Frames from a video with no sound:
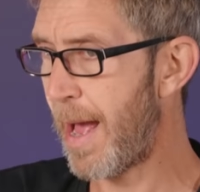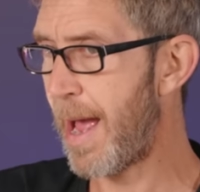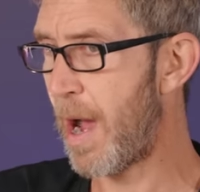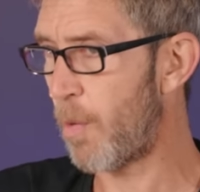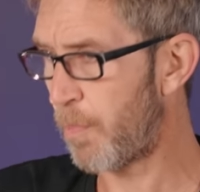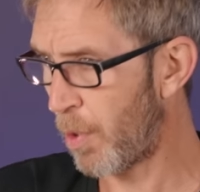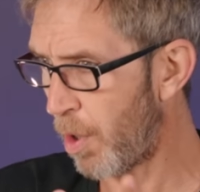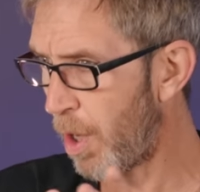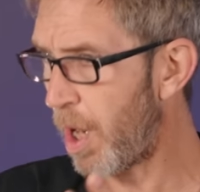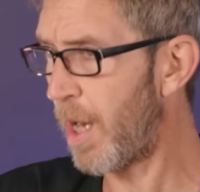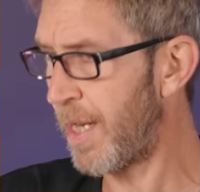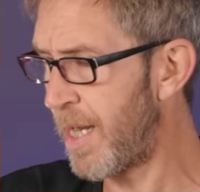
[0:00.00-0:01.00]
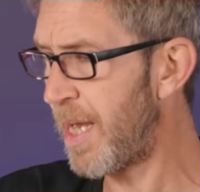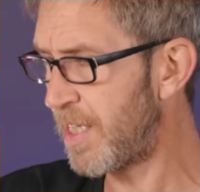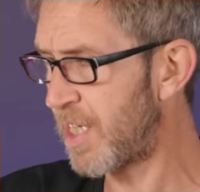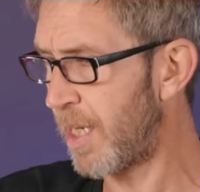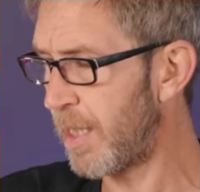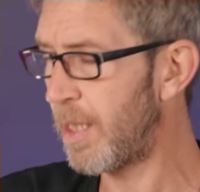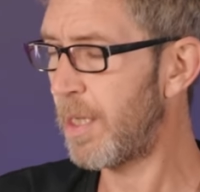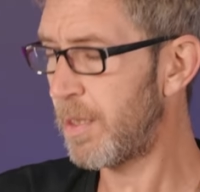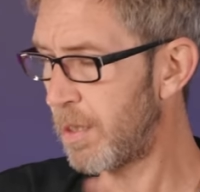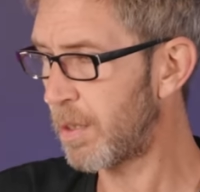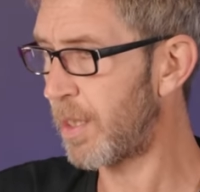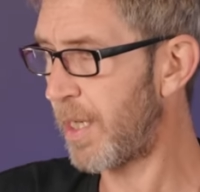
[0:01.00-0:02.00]
output in heating,
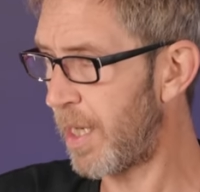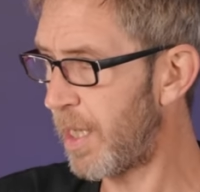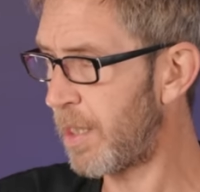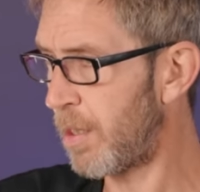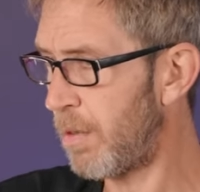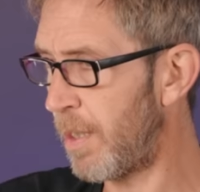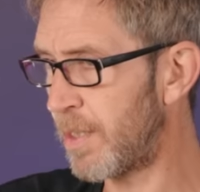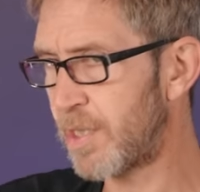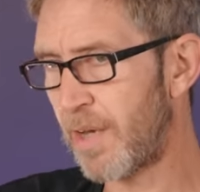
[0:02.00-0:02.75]
you're going to get it in cooling.